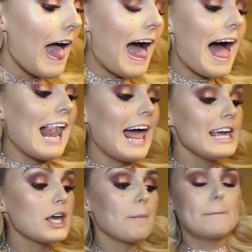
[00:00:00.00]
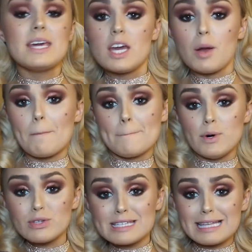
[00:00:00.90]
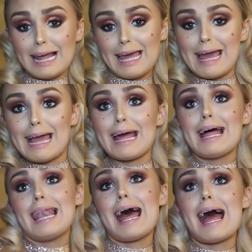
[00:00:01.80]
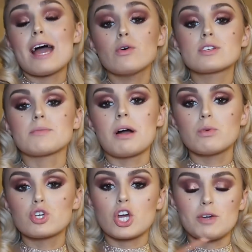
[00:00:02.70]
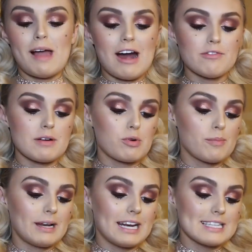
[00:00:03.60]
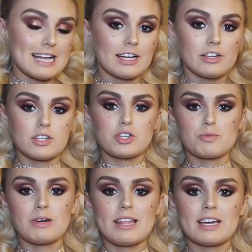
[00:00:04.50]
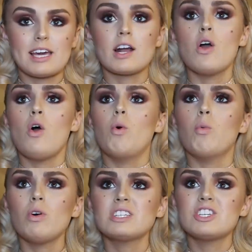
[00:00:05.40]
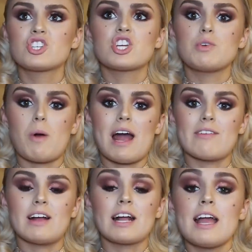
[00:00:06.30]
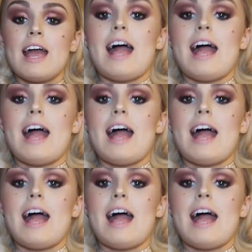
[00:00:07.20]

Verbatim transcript: I like big butts and I cannot lie. Also, I will show you my outfit properly in a second because you're probably thinking, what is she wearing?